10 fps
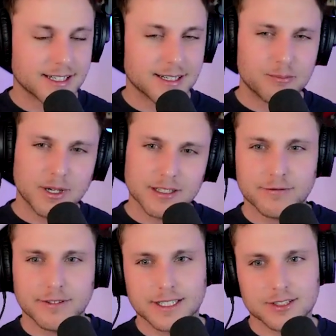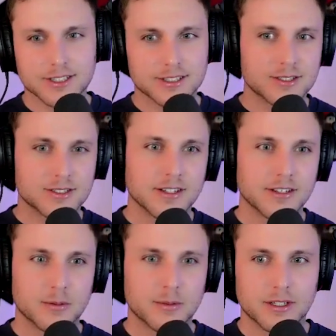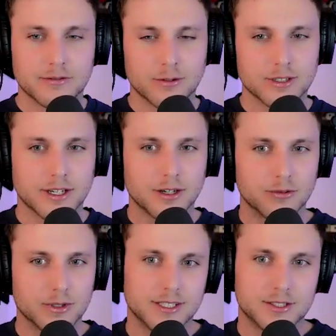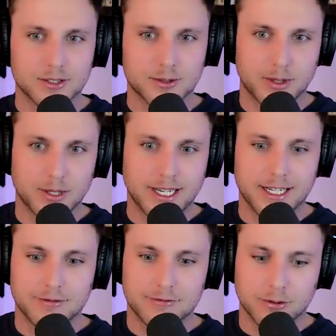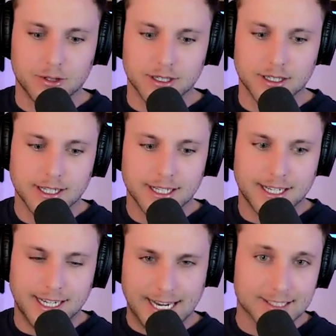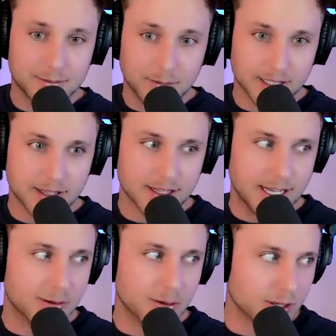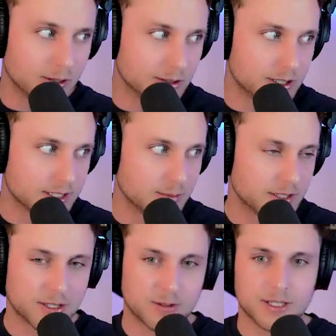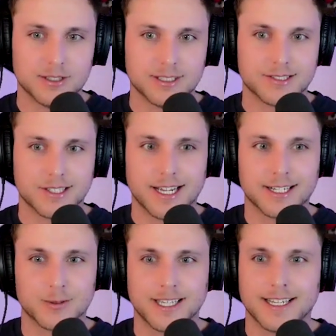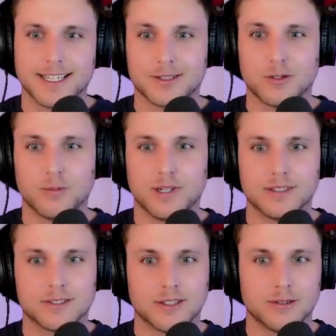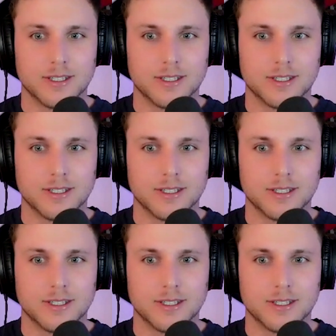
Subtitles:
bug fixes, a little bit of the 4.0 release, just planning for next month. And then we want to address a bunch of questions in Slack because we can't get to them all. So